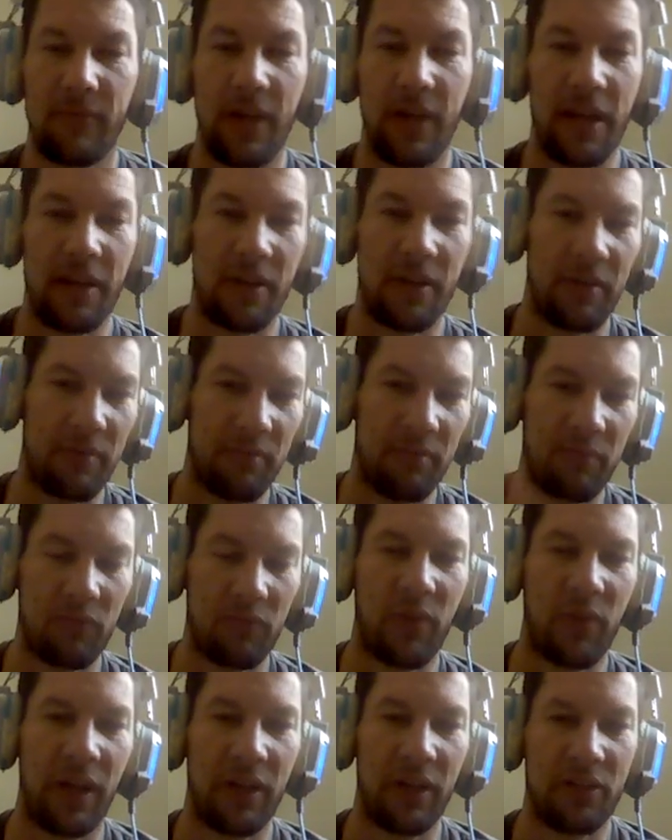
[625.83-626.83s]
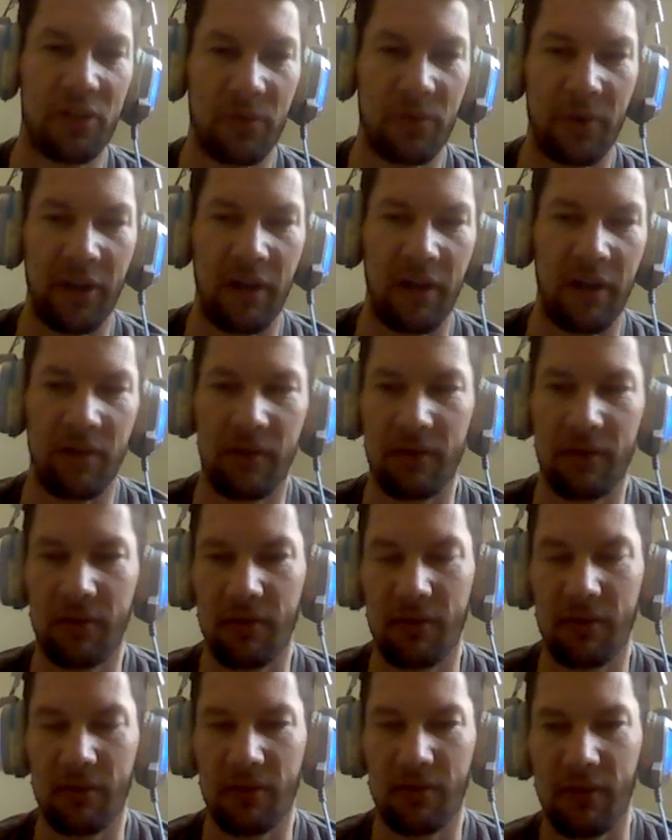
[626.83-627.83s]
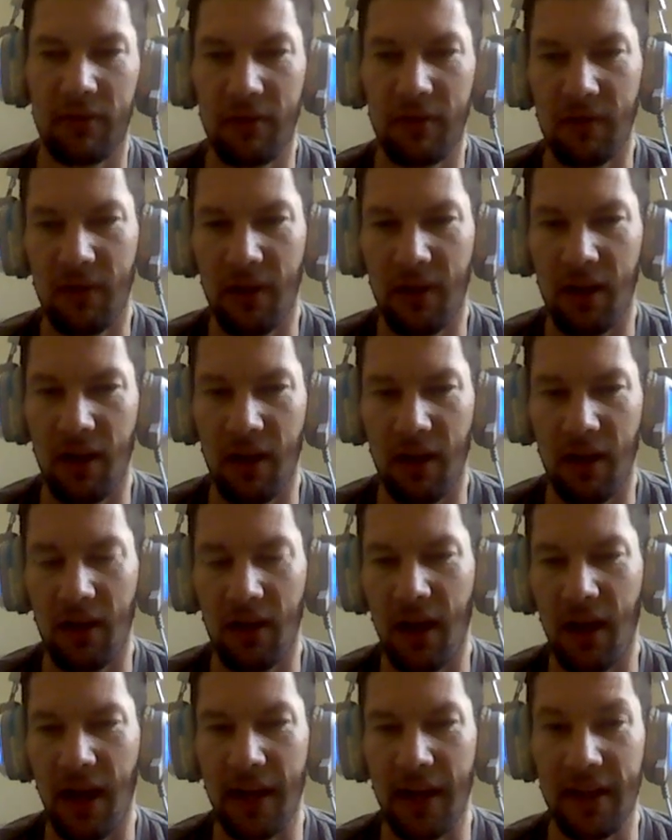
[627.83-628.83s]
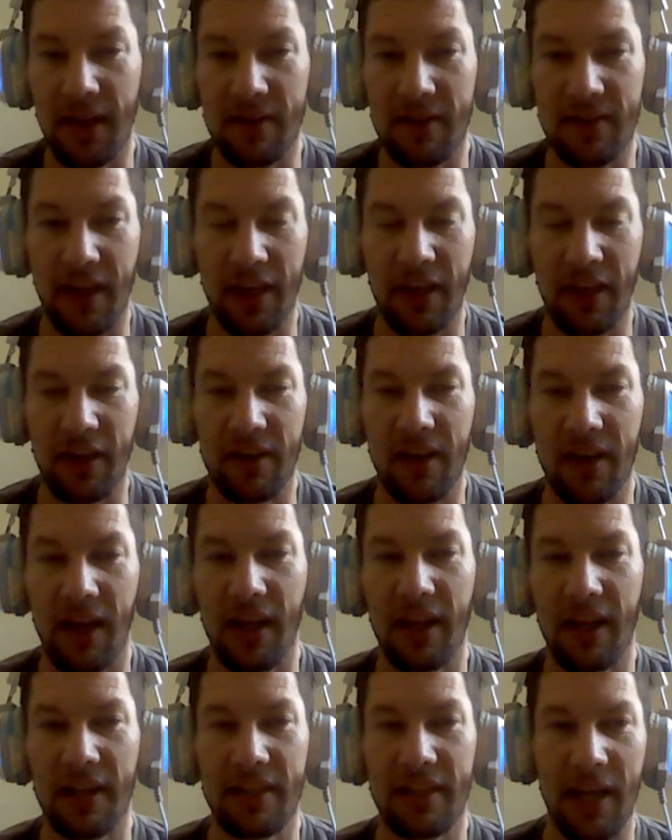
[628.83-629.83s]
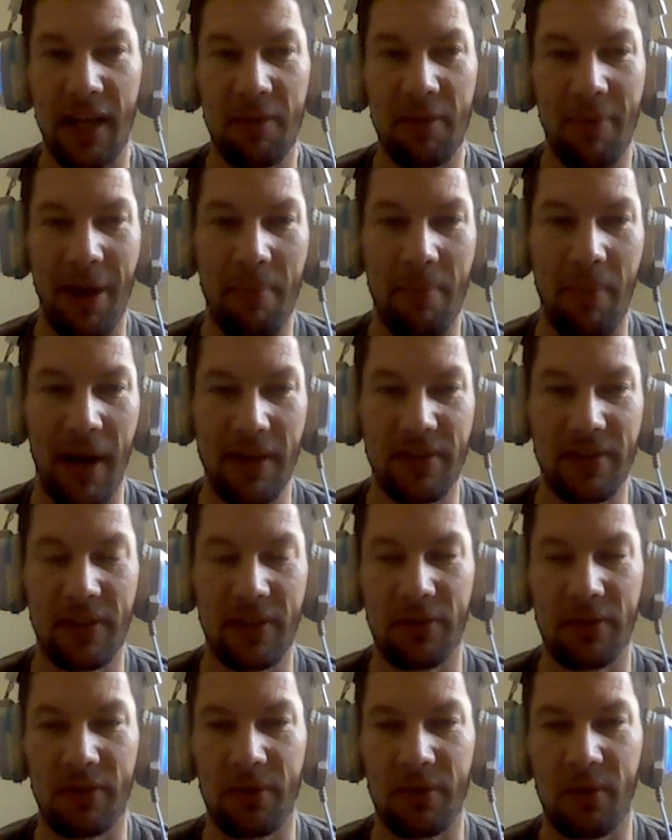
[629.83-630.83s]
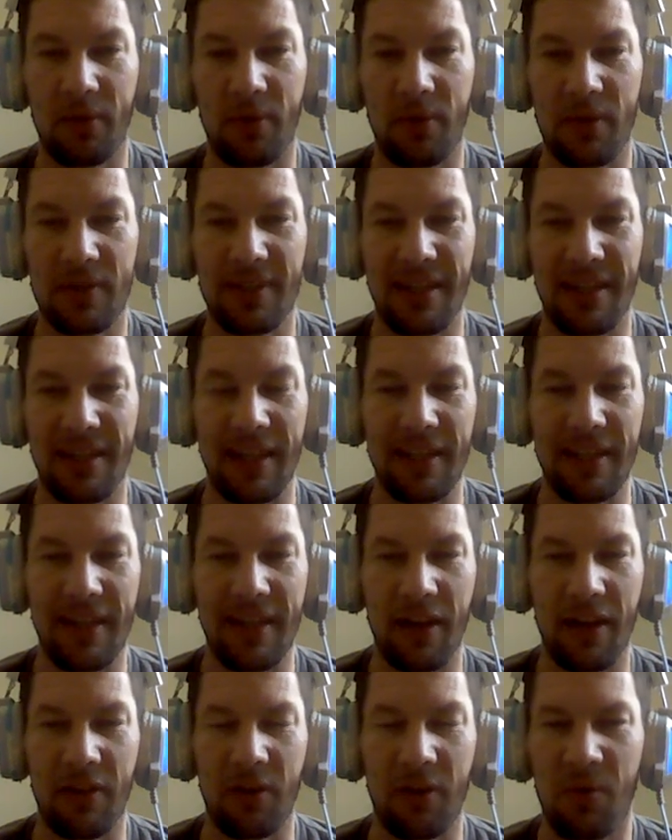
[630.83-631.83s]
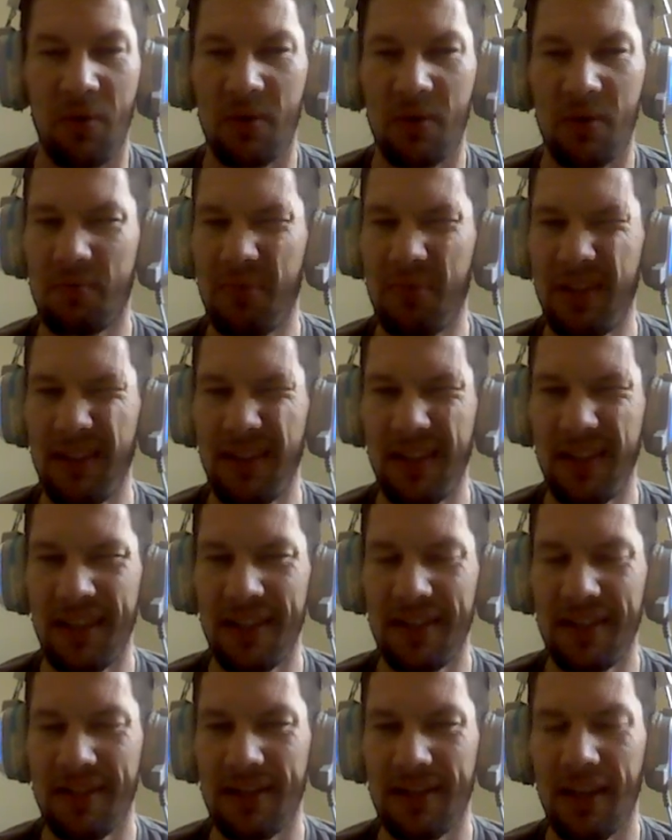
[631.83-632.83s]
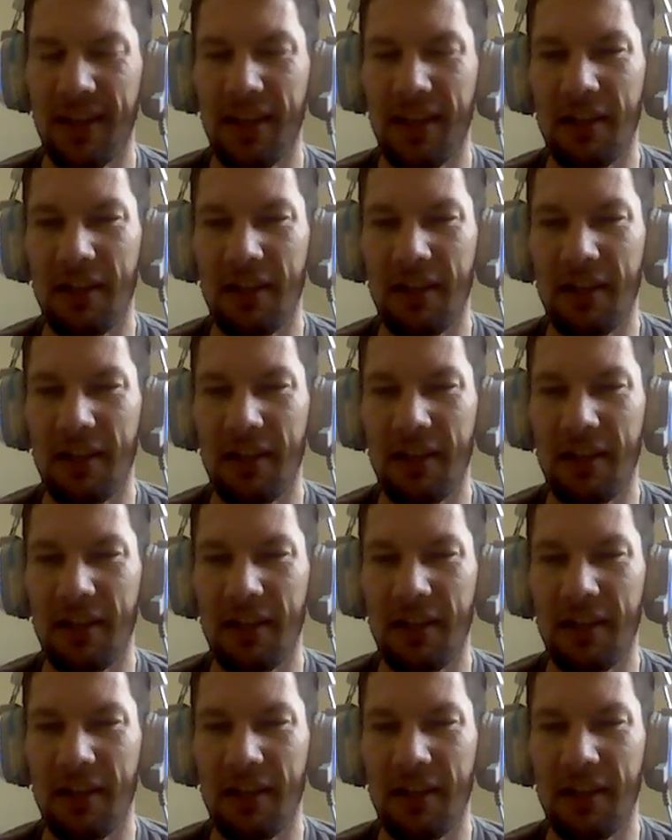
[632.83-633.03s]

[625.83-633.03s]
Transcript: a ranch or whatever, I guess I could take my bicycle to the horse and then get on the horse. But the thing is,